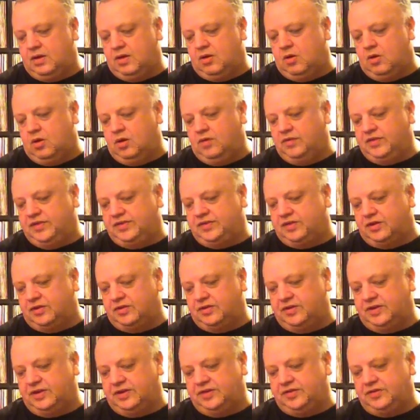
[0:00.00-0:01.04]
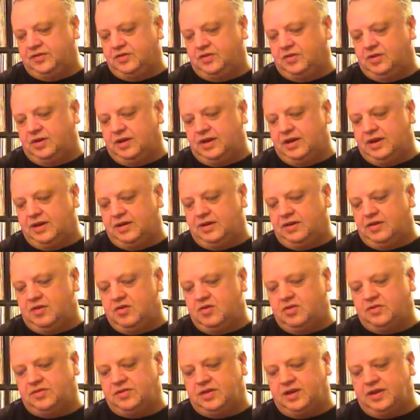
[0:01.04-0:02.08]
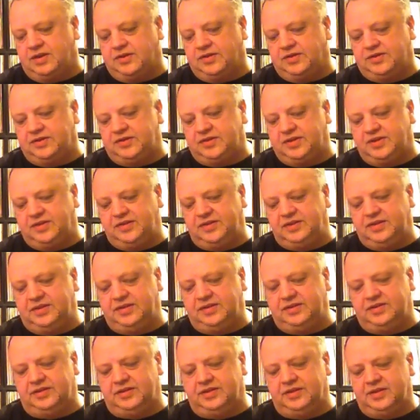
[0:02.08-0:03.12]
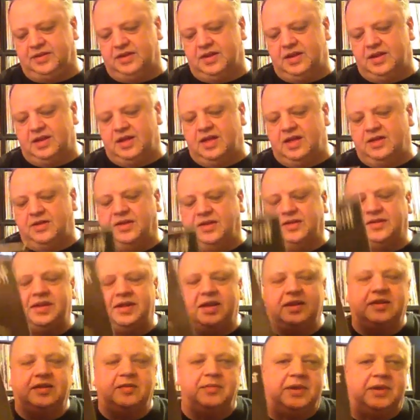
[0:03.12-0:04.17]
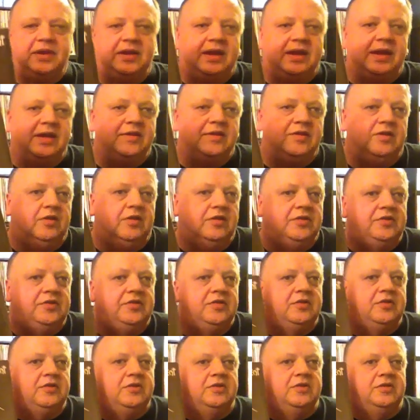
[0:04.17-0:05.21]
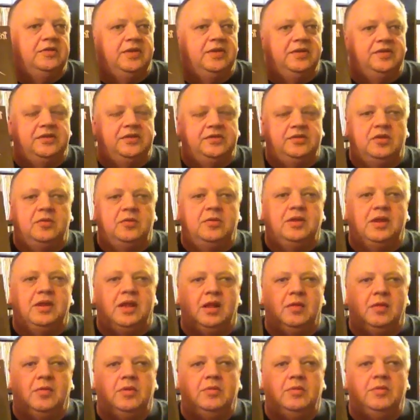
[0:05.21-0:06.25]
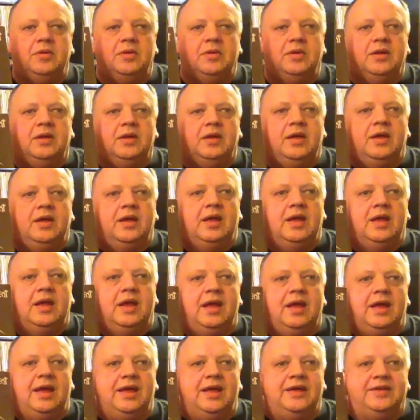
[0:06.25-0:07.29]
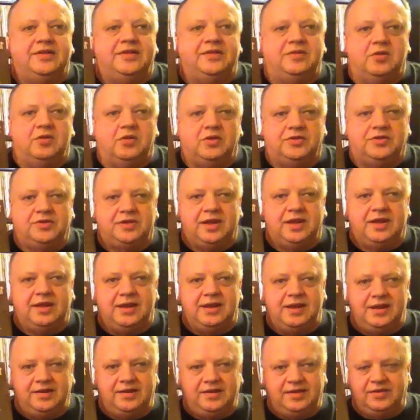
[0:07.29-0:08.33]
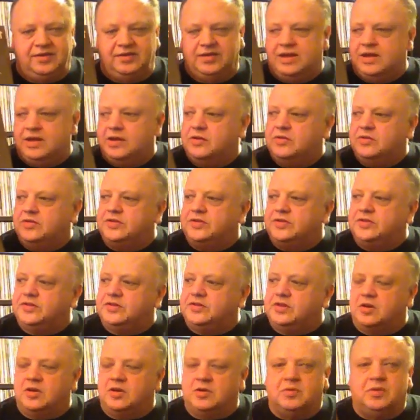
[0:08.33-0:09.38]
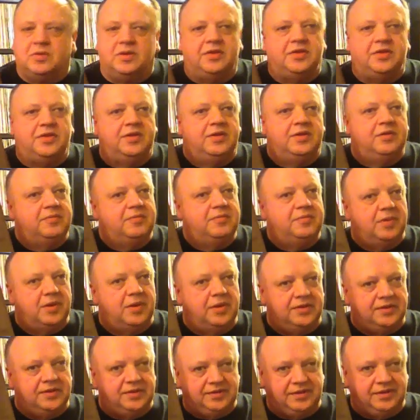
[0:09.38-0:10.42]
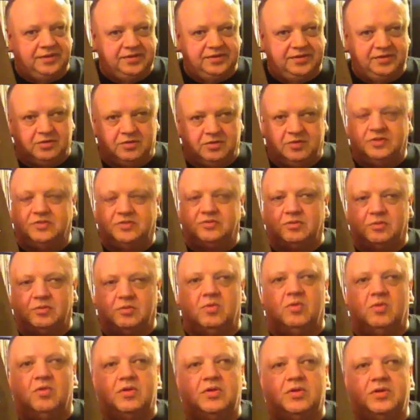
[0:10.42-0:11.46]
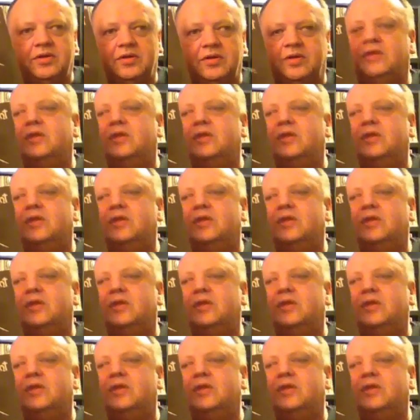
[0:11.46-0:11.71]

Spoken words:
of a Sudden, It's Too Late, Yacht Dance. This takes a bit of getting used to. It's a double album. It's not that easy in the ears to start with, but this does reward.